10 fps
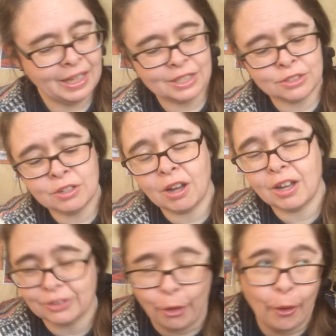"It's
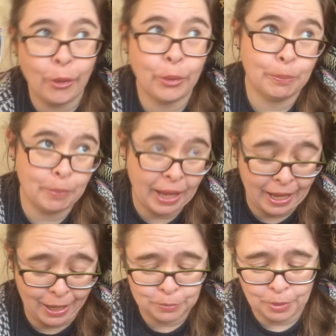not all
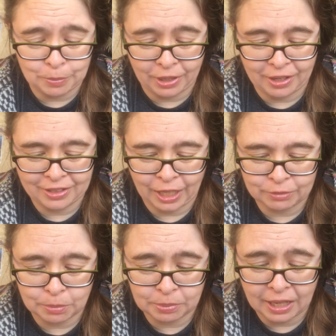bad, Mamma," I
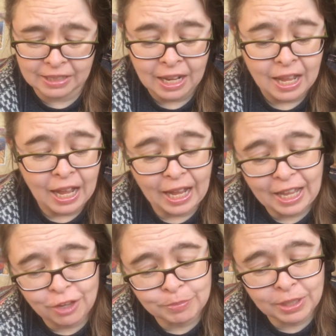replied. "I
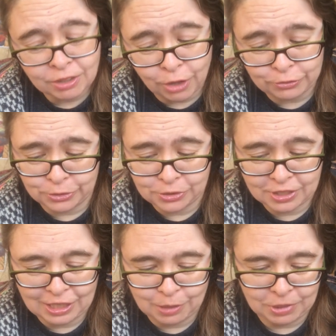have my novels to
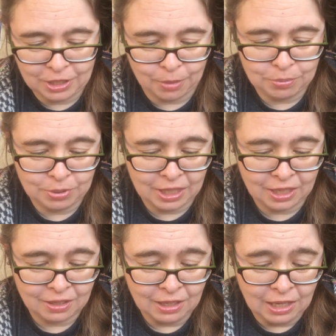keep me
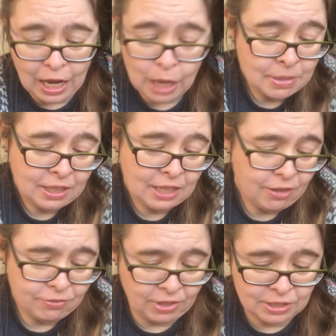company. I may
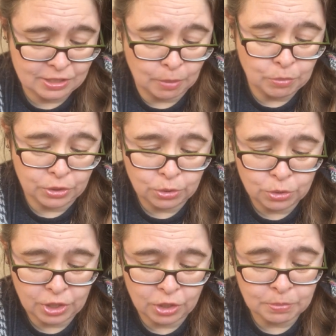yet find someone who
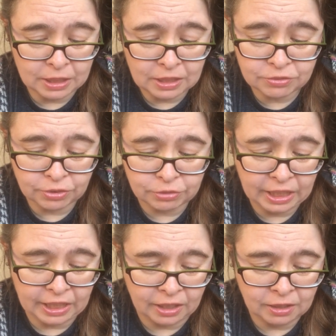shares my love of
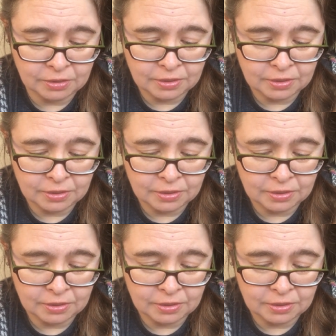reading."